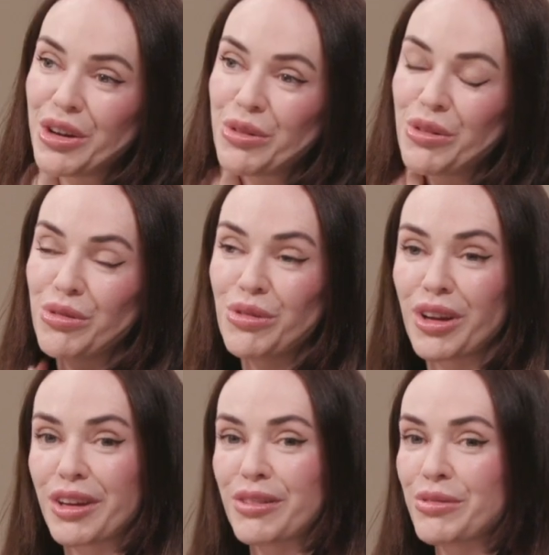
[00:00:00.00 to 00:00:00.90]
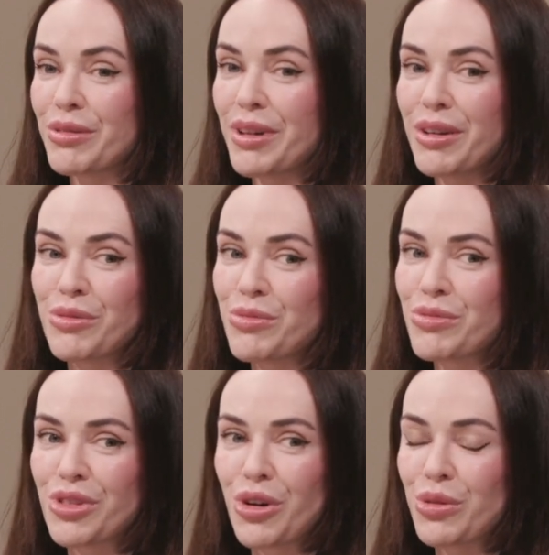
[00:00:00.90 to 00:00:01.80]
you know, like
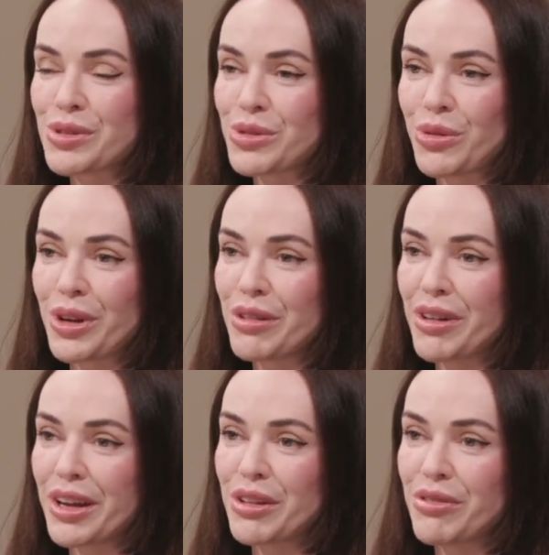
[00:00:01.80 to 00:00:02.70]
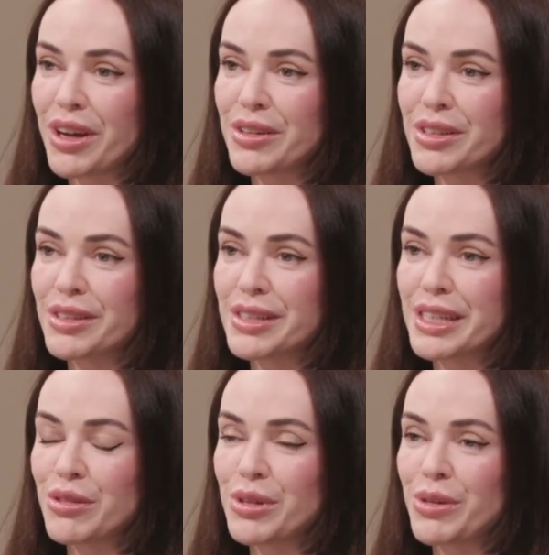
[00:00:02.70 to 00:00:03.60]
the whole story of how you founded
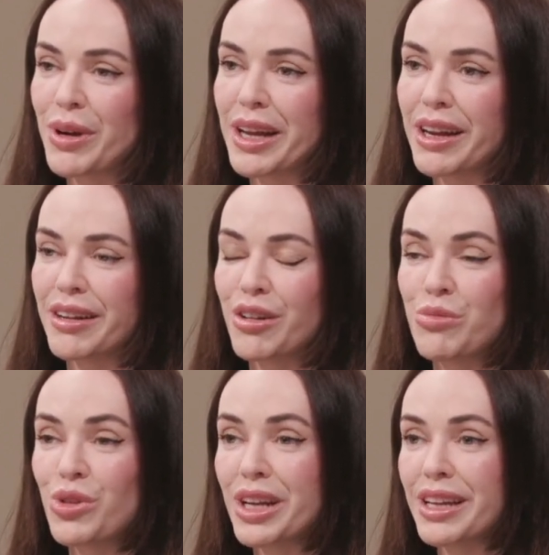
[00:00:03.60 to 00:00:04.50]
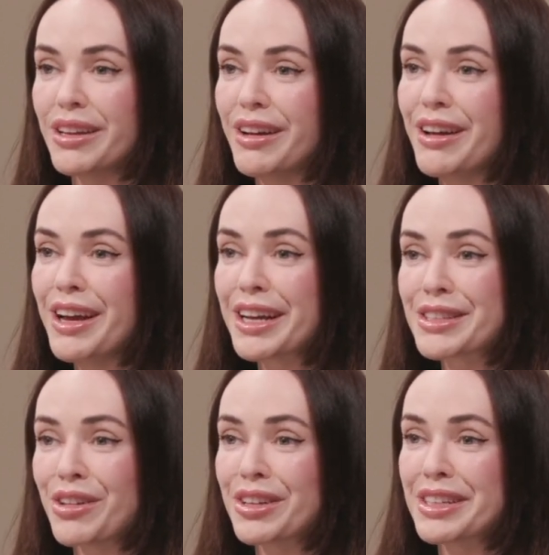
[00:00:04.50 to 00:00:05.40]
CW8. And I'm really
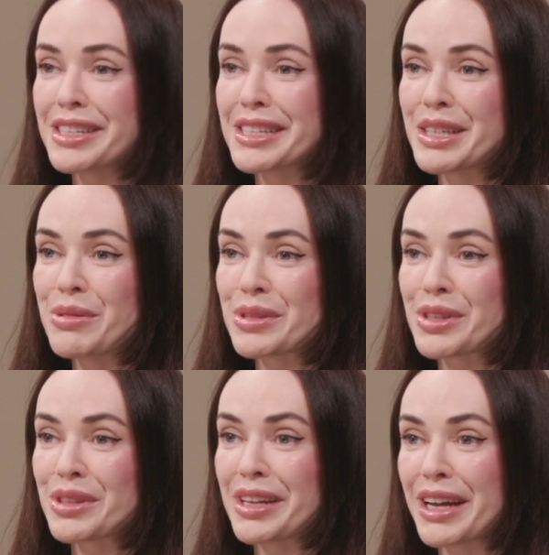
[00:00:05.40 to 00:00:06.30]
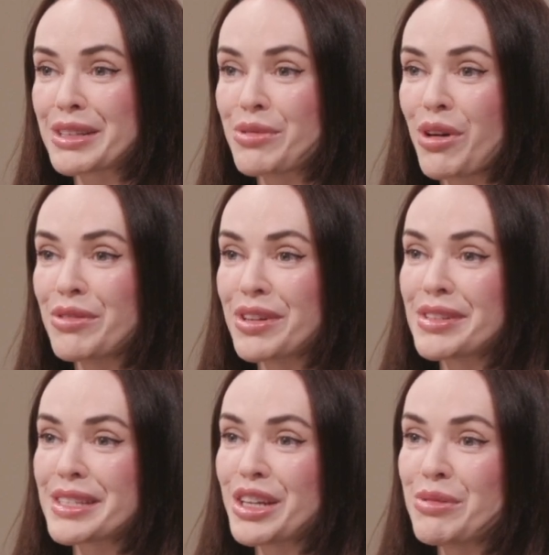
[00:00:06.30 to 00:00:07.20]
excited to see what the next 5
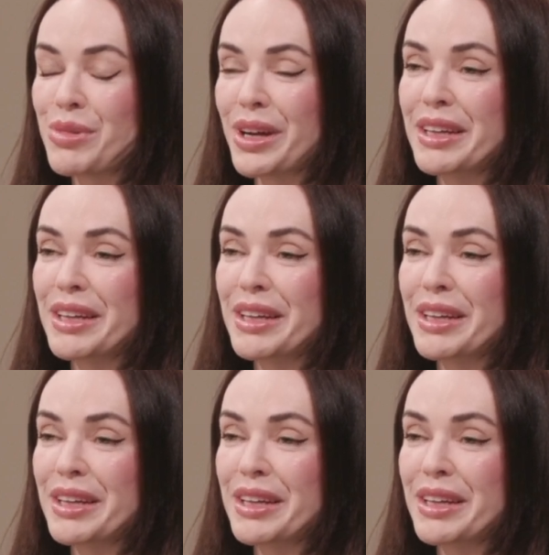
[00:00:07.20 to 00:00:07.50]
years is going to